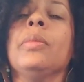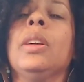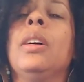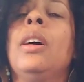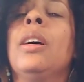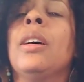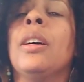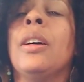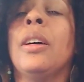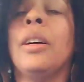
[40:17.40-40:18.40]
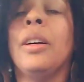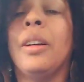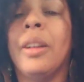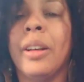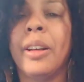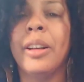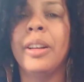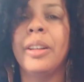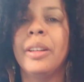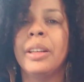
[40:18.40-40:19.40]
Oh.
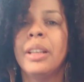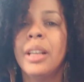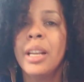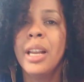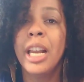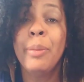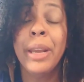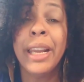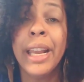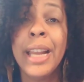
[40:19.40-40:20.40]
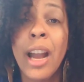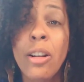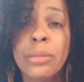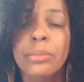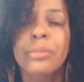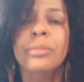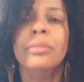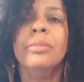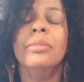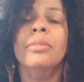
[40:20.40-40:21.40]
And a big inhale.
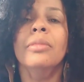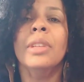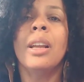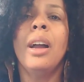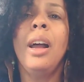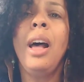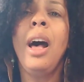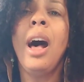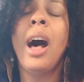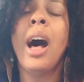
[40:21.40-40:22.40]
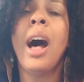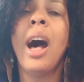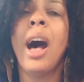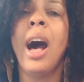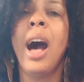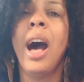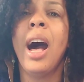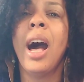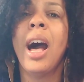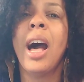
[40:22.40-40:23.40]

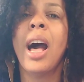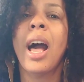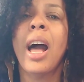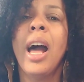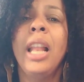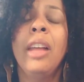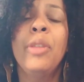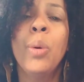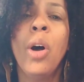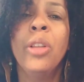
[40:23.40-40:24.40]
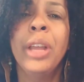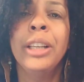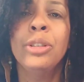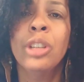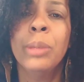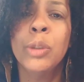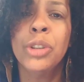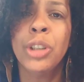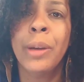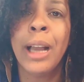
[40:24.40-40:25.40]
I love you all. Thank you so much for
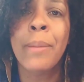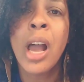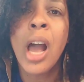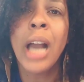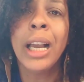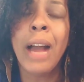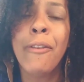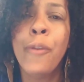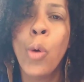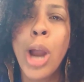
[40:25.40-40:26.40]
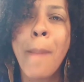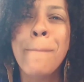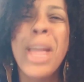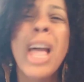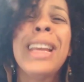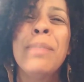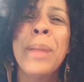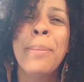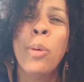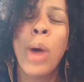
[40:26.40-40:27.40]
showing up. I got 4 million
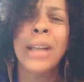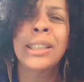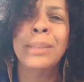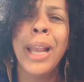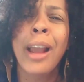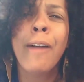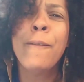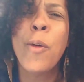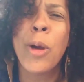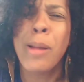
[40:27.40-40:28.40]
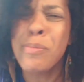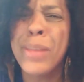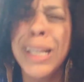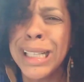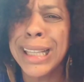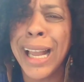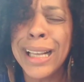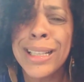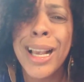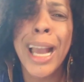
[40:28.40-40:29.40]
people watching me, 4 million
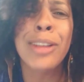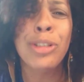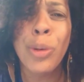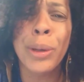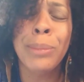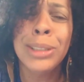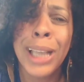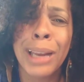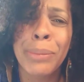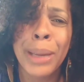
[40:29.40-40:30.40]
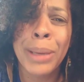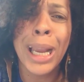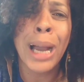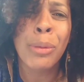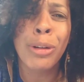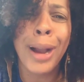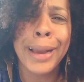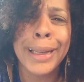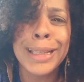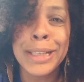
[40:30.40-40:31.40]
likes, and you know what I'm saying, baby? I'm
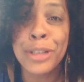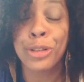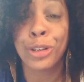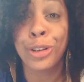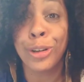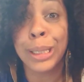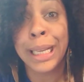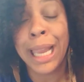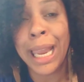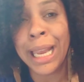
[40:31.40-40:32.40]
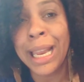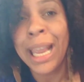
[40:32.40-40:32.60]
rocking it. This is your girl, Leanne,